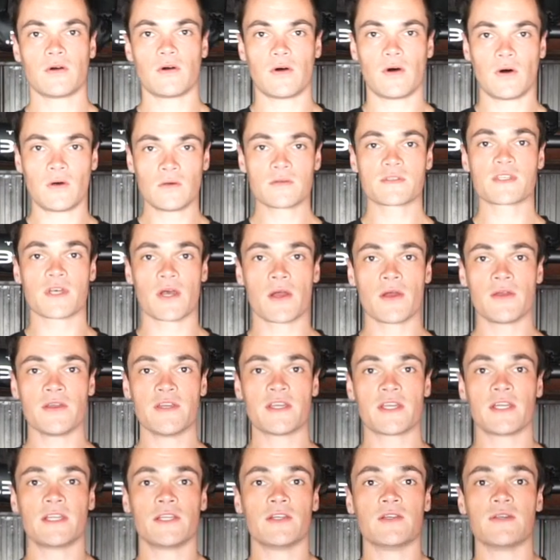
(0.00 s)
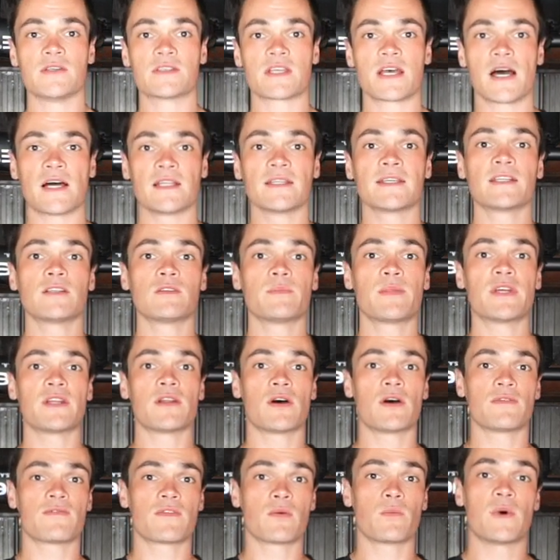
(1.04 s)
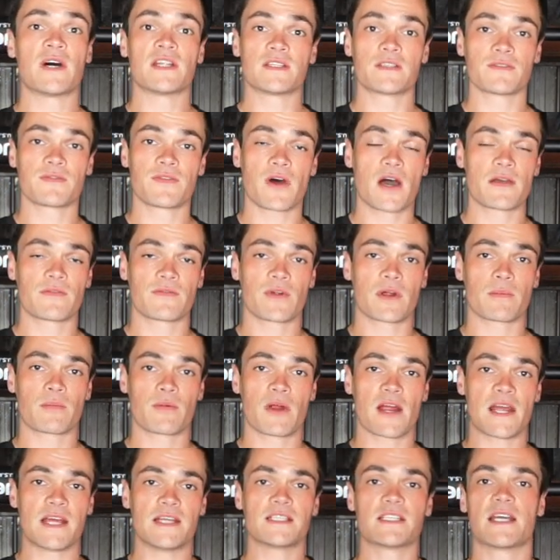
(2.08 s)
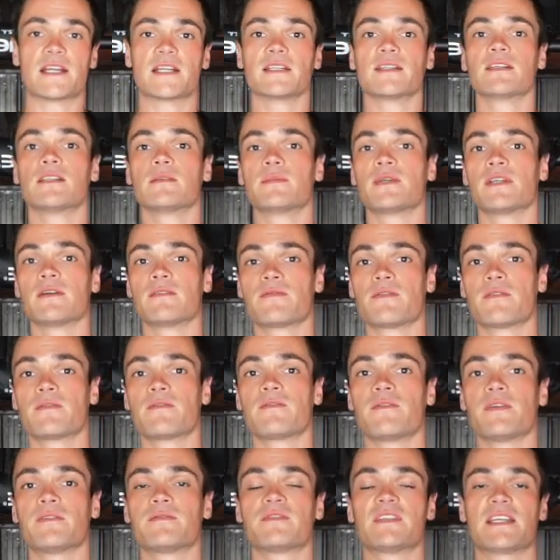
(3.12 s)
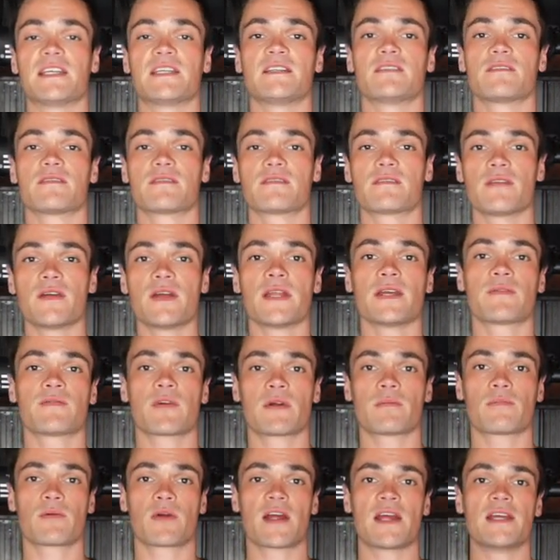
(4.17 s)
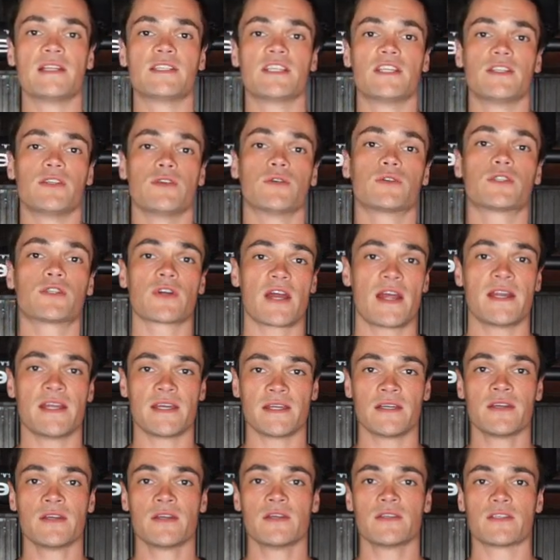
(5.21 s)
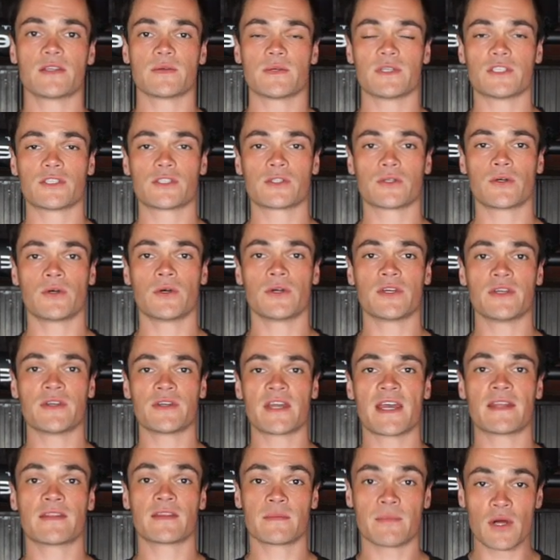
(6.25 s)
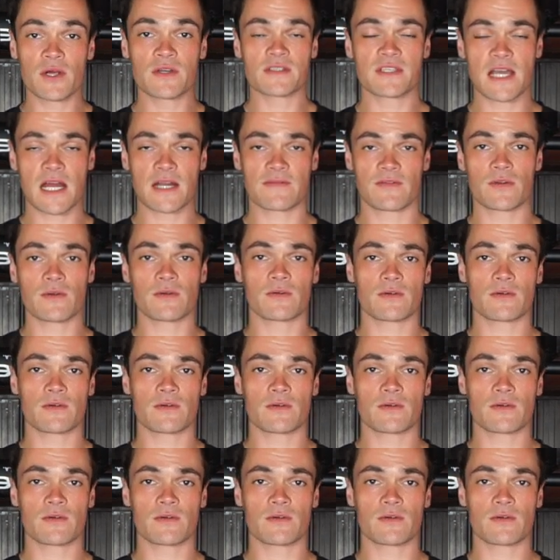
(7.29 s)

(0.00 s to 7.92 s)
Also, you can use a little bit of the 1 to 5 rep range and a little bit of the 15 to 30 rep range in your training to ensure you get the most out of your